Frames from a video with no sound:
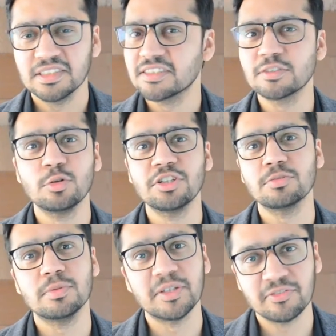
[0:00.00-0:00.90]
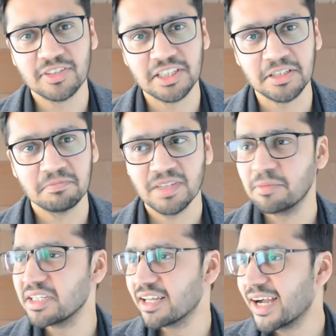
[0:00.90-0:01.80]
This is going to be a bit funny. I mean,